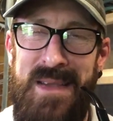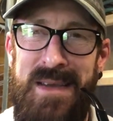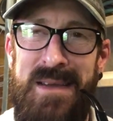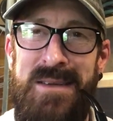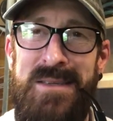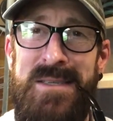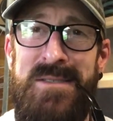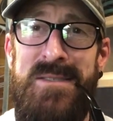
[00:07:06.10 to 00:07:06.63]

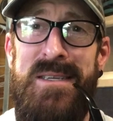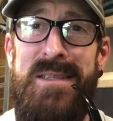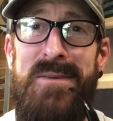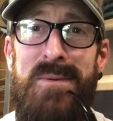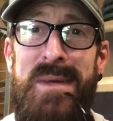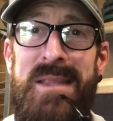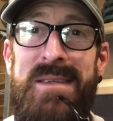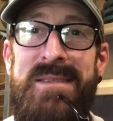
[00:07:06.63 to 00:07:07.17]
I'll consider
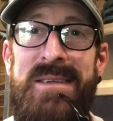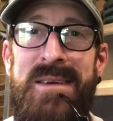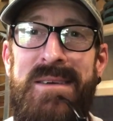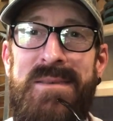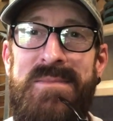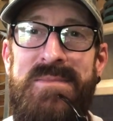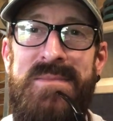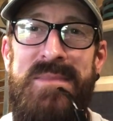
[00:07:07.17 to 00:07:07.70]
whether to
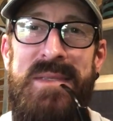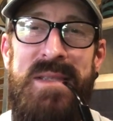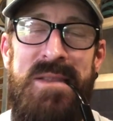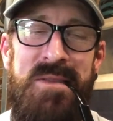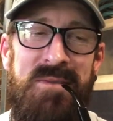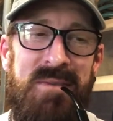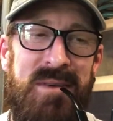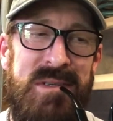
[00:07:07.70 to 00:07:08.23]

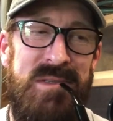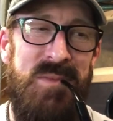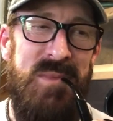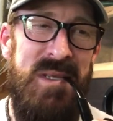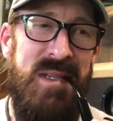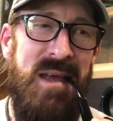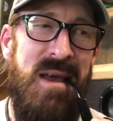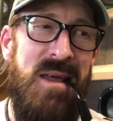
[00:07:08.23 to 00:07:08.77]
throw
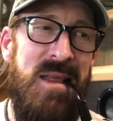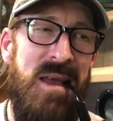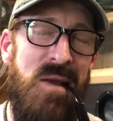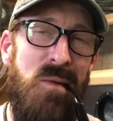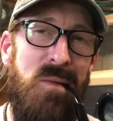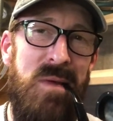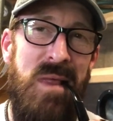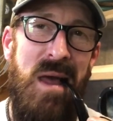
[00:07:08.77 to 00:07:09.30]
something out there
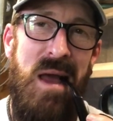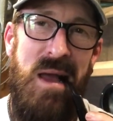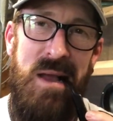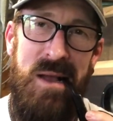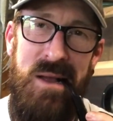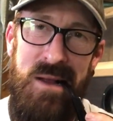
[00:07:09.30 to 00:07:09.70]
for that.